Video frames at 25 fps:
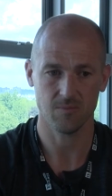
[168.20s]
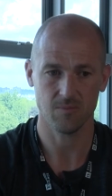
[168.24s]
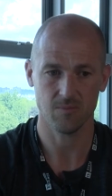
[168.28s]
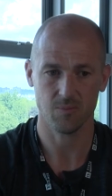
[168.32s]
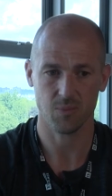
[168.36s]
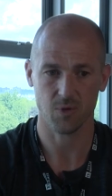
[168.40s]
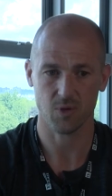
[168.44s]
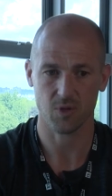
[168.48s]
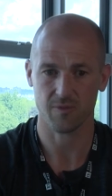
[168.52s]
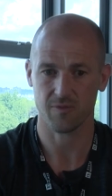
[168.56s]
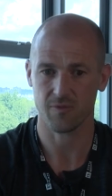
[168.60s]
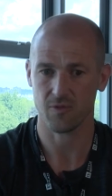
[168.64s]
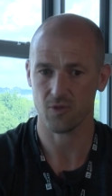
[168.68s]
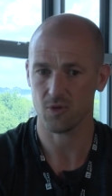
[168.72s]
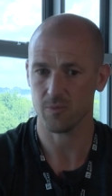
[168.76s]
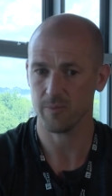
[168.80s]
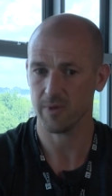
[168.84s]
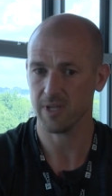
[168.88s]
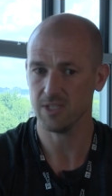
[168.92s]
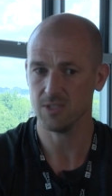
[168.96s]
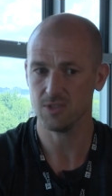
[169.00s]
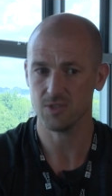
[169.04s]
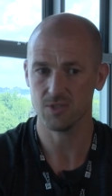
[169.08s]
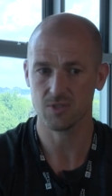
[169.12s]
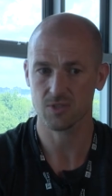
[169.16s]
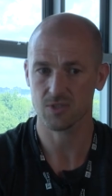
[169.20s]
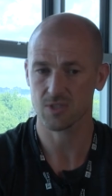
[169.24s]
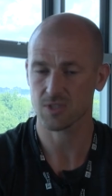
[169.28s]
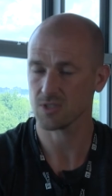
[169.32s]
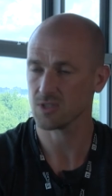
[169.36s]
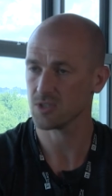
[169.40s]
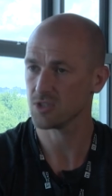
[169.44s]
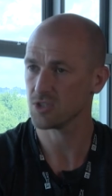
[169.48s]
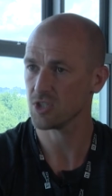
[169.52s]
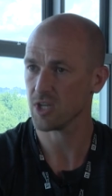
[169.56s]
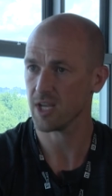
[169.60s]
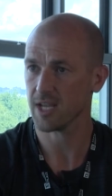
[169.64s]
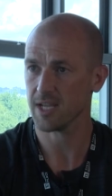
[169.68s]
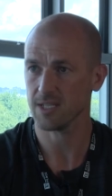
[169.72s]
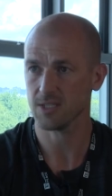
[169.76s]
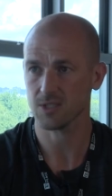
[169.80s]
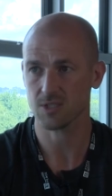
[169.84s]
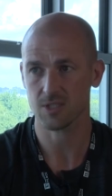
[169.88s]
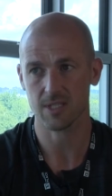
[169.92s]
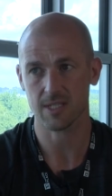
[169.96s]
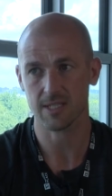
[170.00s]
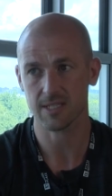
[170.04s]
but the formations can change and